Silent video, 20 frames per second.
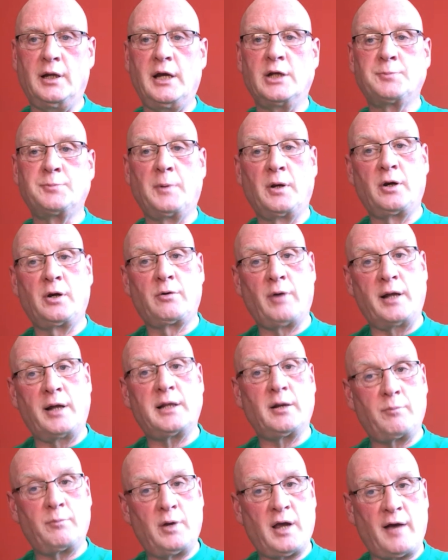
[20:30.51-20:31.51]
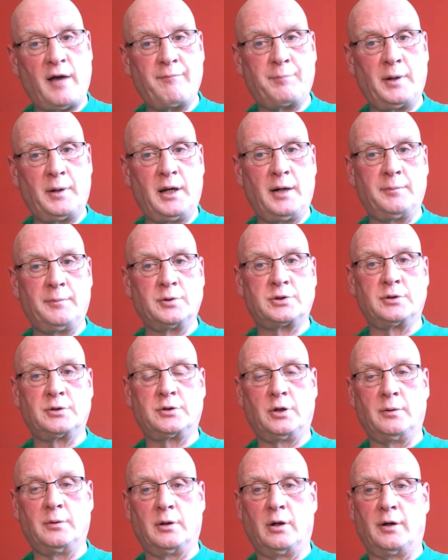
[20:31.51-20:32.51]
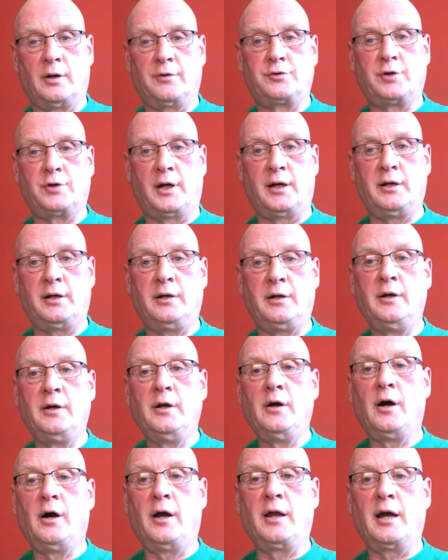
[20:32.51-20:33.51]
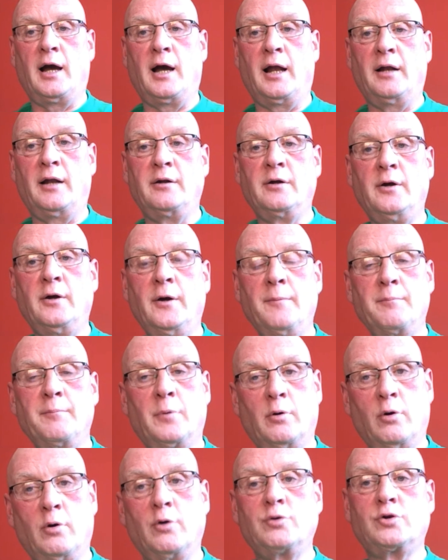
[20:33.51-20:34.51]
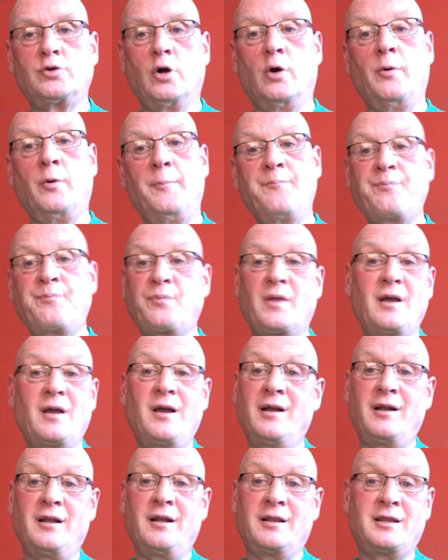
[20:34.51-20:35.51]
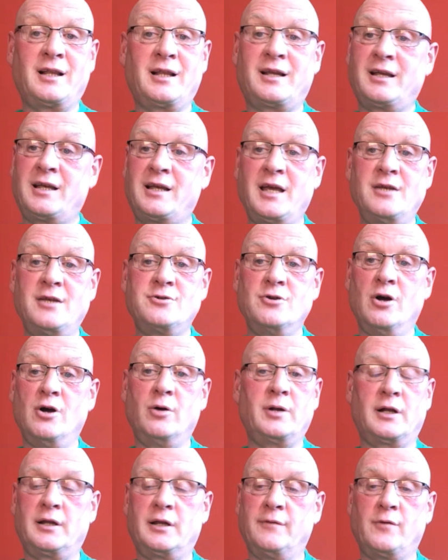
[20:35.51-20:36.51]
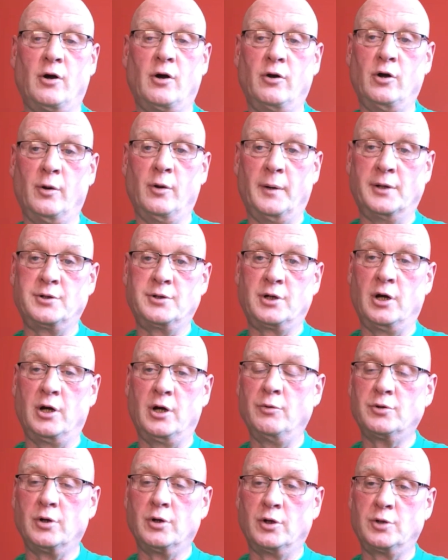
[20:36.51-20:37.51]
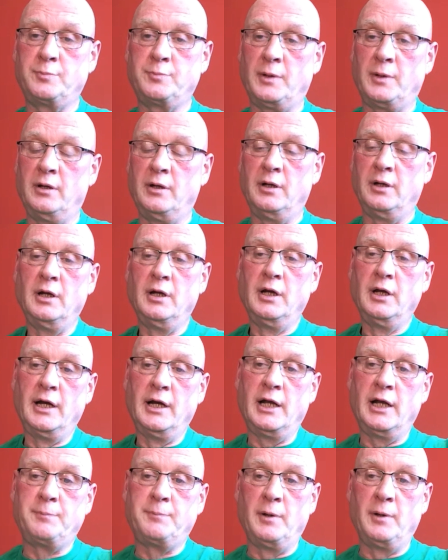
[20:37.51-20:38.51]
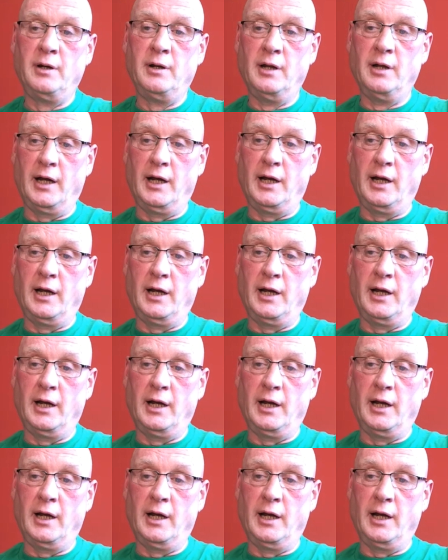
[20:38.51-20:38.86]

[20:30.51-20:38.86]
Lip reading: It's been great that we have been able to do a lot of training on the island, but also the kids know that they've got nowhere to go, so it's been